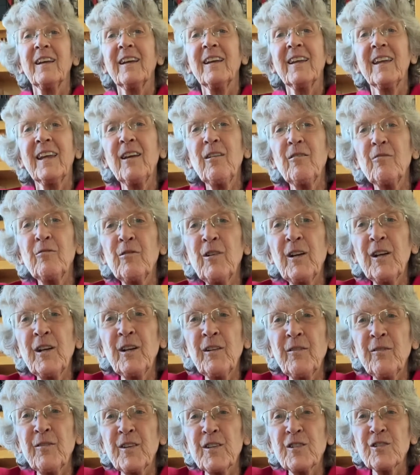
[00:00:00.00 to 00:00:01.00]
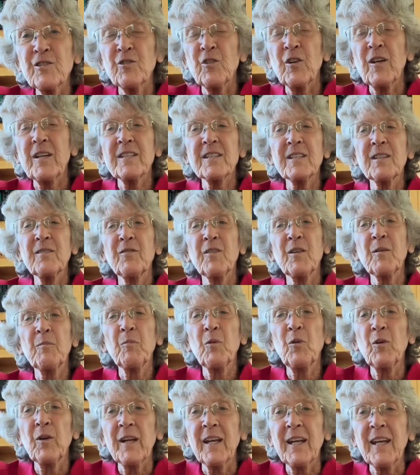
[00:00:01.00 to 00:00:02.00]
get rid of the stress of the
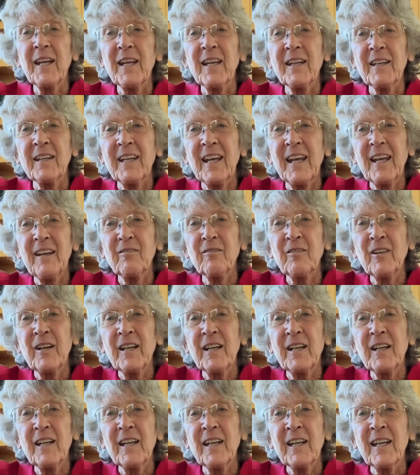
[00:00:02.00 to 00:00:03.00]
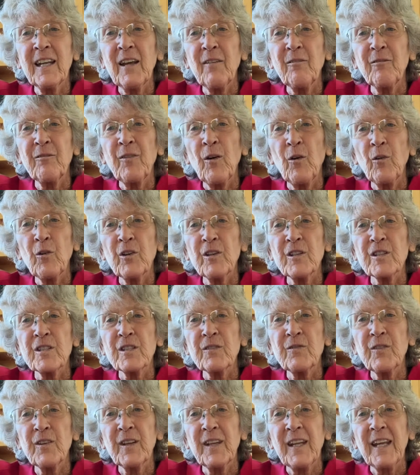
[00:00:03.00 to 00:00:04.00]
morning and get ready and get
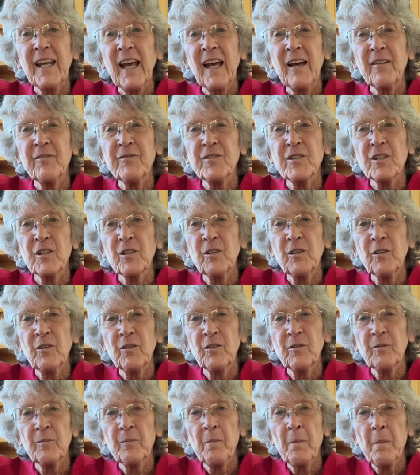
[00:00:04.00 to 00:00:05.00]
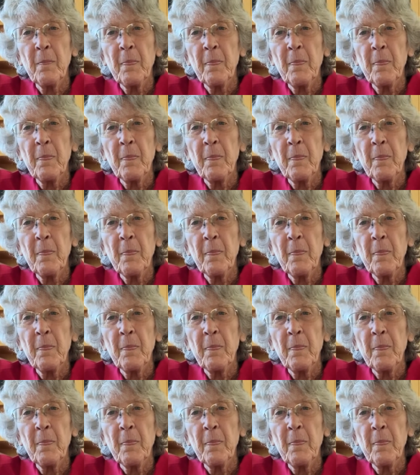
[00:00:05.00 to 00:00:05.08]
focused for the afternoon.